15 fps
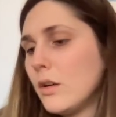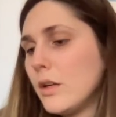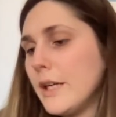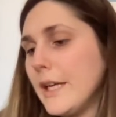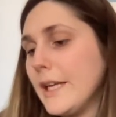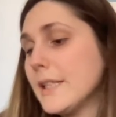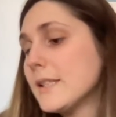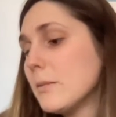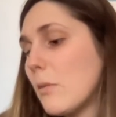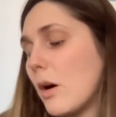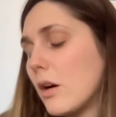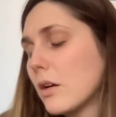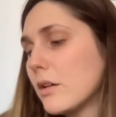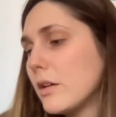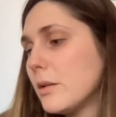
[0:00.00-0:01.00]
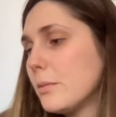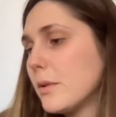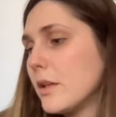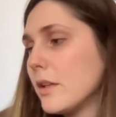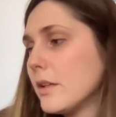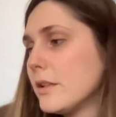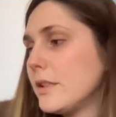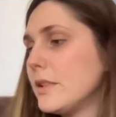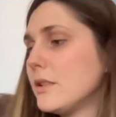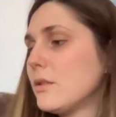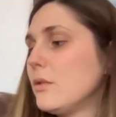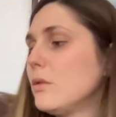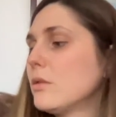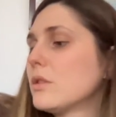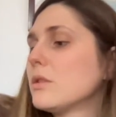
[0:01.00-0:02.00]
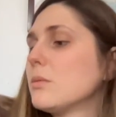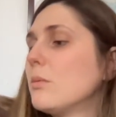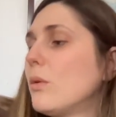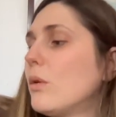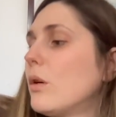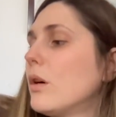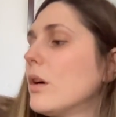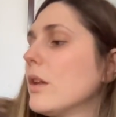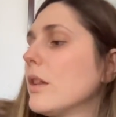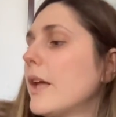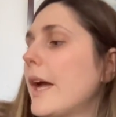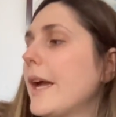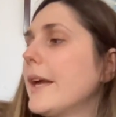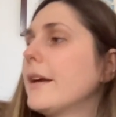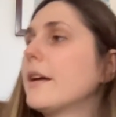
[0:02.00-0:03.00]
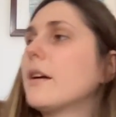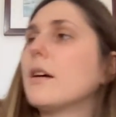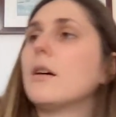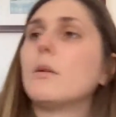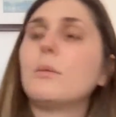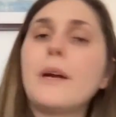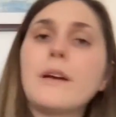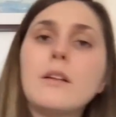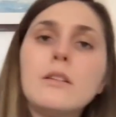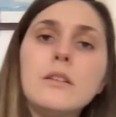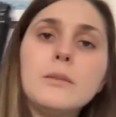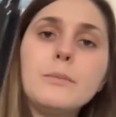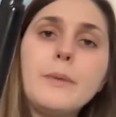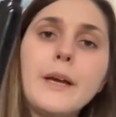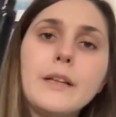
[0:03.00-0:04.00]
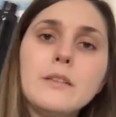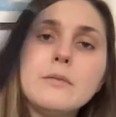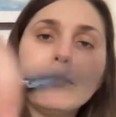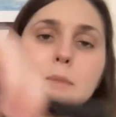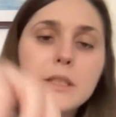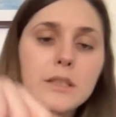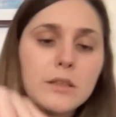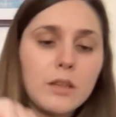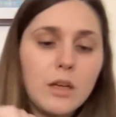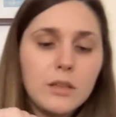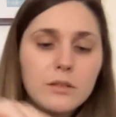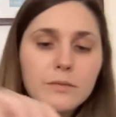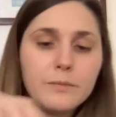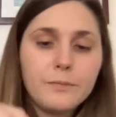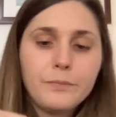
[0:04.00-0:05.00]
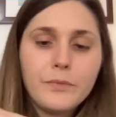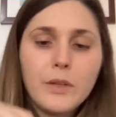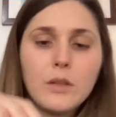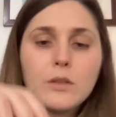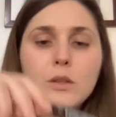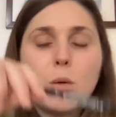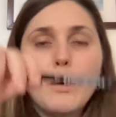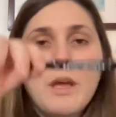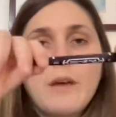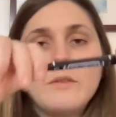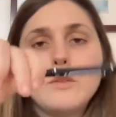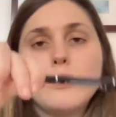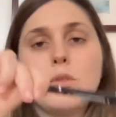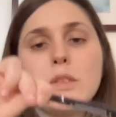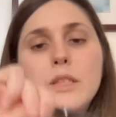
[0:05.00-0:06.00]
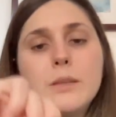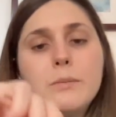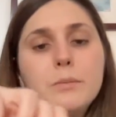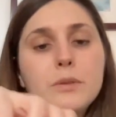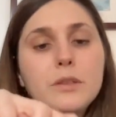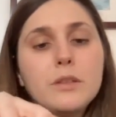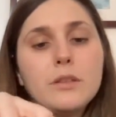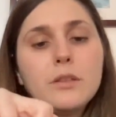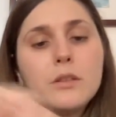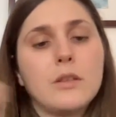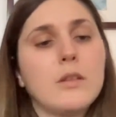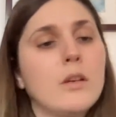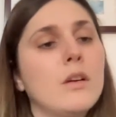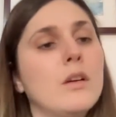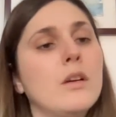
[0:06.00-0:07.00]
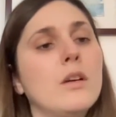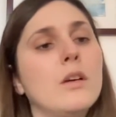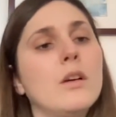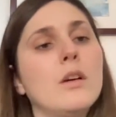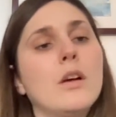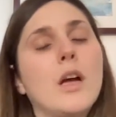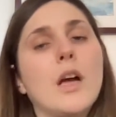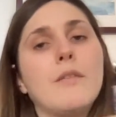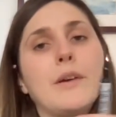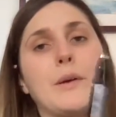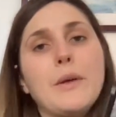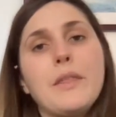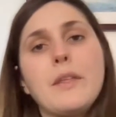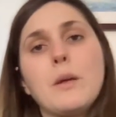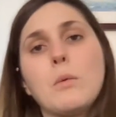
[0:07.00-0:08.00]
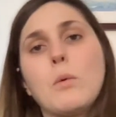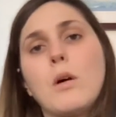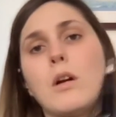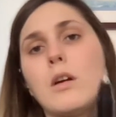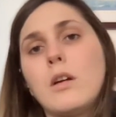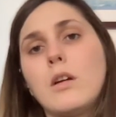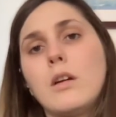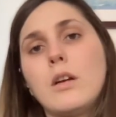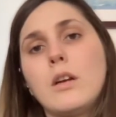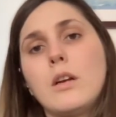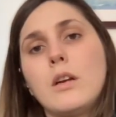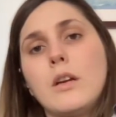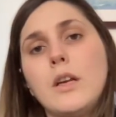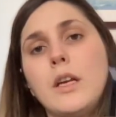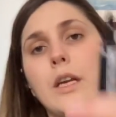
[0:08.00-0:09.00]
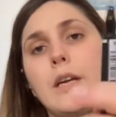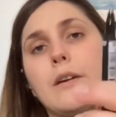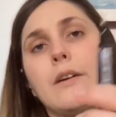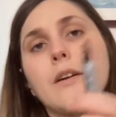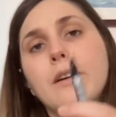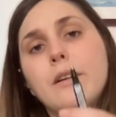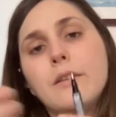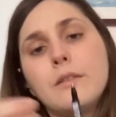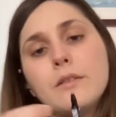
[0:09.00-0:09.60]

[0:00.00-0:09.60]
It is a marker, but this looks more like a regular pen, but it's not. So we have two tips. A very thin one here.